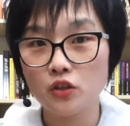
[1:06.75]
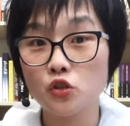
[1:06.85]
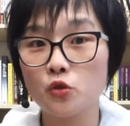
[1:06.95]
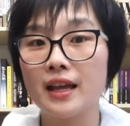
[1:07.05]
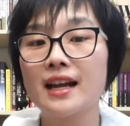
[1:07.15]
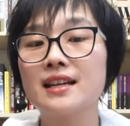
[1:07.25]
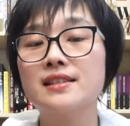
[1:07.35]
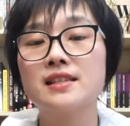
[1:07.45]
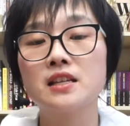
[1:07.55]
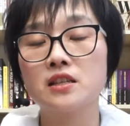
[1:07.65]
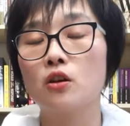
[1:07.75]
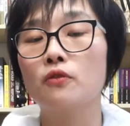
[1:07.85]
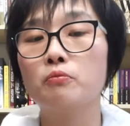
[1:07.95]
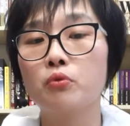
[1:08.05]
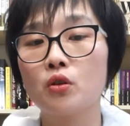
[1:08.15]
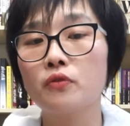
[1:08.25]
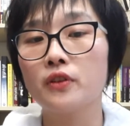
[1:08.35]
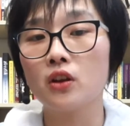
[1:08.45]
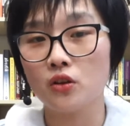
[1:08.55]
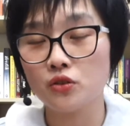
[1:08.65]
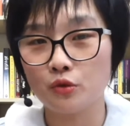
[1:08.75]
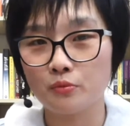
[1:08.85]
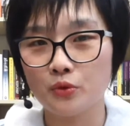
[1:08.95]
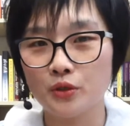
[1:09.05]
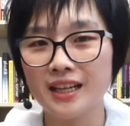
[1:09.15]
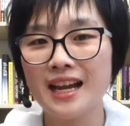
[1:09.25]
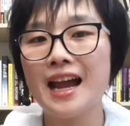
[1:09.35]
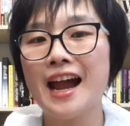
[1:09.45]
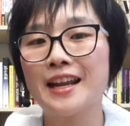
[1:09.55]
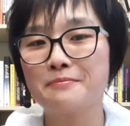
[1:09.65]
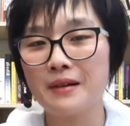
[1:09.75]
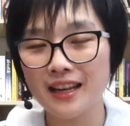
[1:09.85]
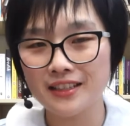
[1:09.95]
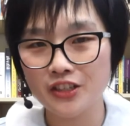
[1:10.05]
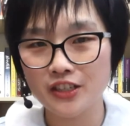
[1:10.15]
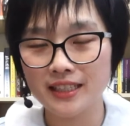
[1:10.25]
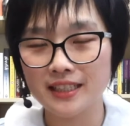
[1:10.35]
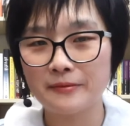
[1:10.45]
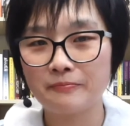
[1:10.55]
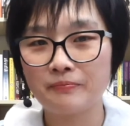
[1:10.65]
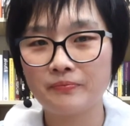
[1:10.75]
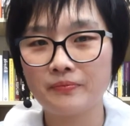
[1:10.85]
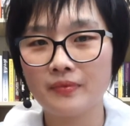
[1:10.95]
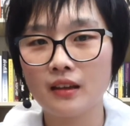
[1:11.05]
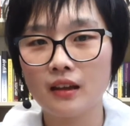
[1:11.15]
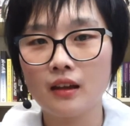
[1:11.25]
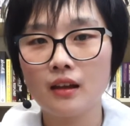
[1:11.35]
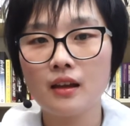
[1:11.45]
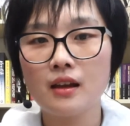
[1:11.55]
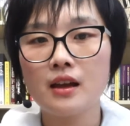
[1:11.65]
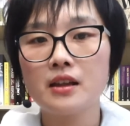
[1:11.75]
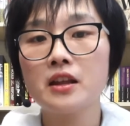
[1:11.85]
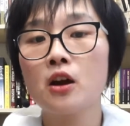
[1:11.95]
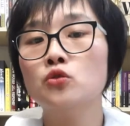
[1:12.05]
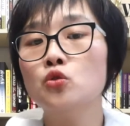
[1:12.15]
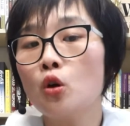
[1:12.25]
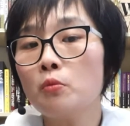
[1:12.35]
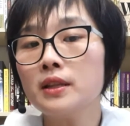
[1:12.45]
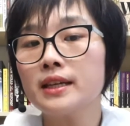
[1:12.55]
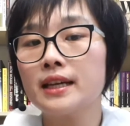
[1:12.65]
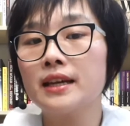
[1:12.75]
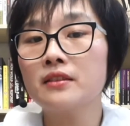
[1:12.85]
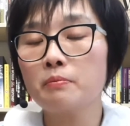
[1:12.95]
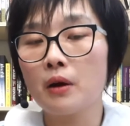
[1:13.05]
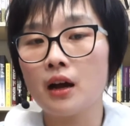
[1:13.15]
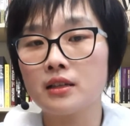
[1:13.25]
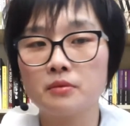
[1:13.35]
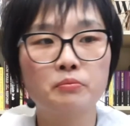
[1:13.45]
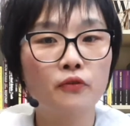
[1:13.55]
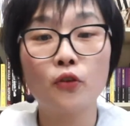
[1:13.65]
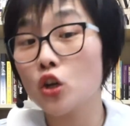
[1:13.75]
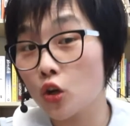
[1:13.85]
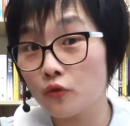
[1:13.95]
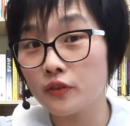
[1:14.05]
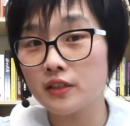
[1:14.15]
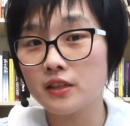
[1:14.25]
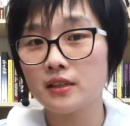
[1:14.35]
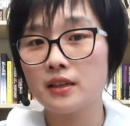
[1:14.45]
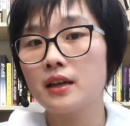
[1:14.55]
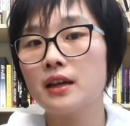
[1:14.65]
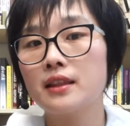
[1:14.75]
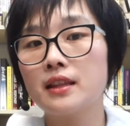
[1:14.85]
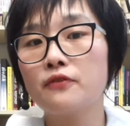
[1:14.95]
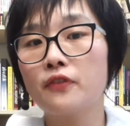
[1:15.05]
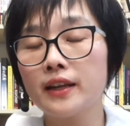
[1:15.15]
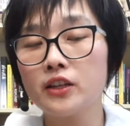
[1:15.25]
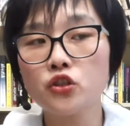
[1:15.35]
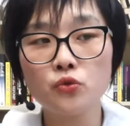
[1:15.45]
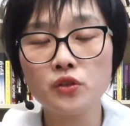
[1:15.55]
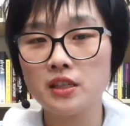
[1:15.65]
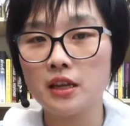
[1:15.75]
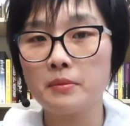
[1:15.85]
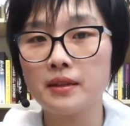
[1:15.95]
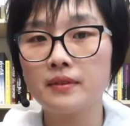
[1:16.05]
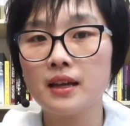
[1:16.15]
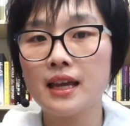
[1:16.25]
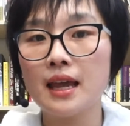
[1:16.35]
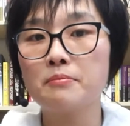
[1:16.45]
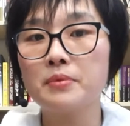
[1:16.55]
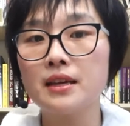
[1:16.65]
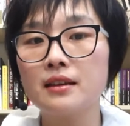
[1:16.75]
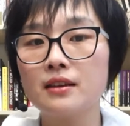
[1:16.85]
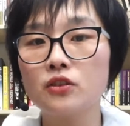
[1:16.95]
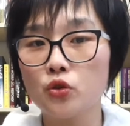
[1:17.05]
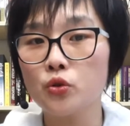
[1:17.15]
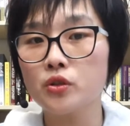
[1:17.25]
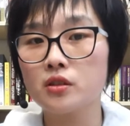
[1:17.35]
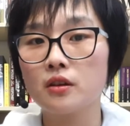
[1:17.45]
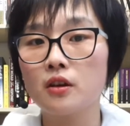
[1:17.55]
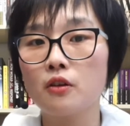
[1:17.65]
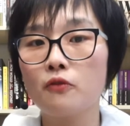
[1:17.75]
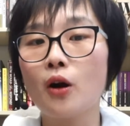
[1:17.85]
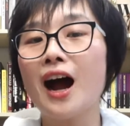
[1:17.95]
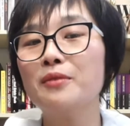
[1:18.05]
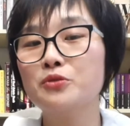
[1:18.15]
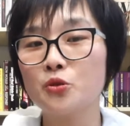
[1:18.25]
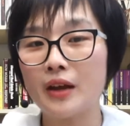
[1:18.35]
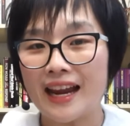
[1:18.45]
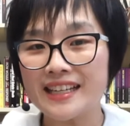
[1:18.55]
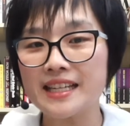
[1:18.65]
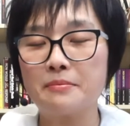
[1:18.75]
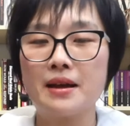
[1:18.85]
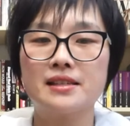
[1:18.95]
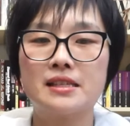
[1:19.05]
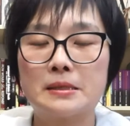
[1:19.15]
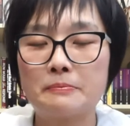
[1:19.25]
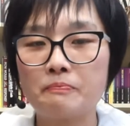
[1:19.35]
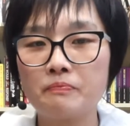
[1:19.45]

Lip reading: So that consists of profit loss report and balance sheet. Now, normally in the past, before COVID, the financial statement can be used for up to 18 months.